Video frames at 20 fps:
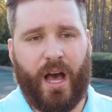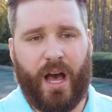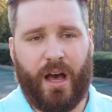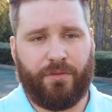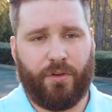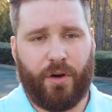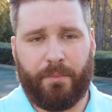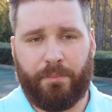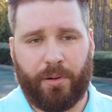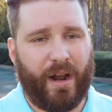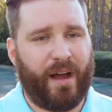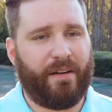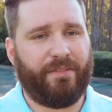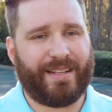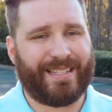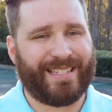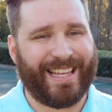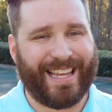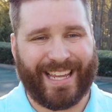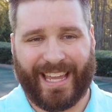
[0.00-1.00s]
of what
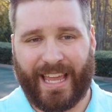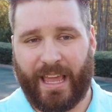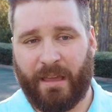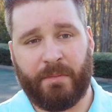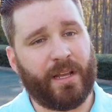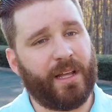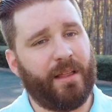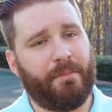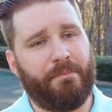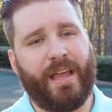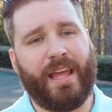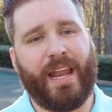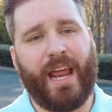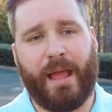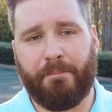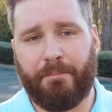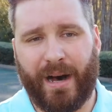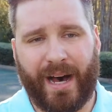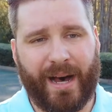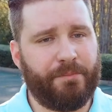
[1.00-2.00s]
prophets like Kim
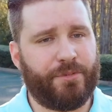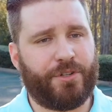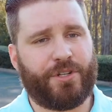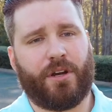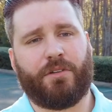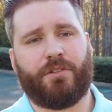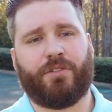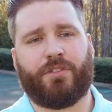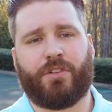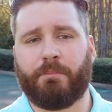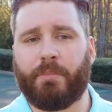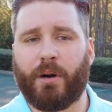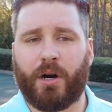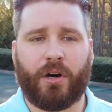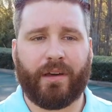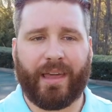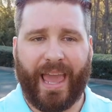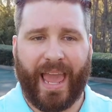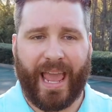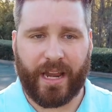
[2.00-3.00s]
Clement and Bob Jones and
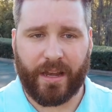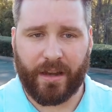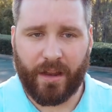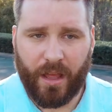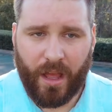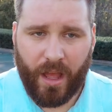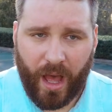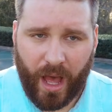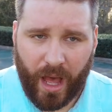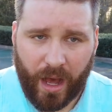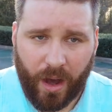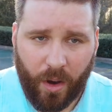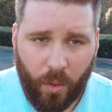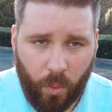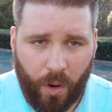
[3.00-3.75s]
Paul Cain uh,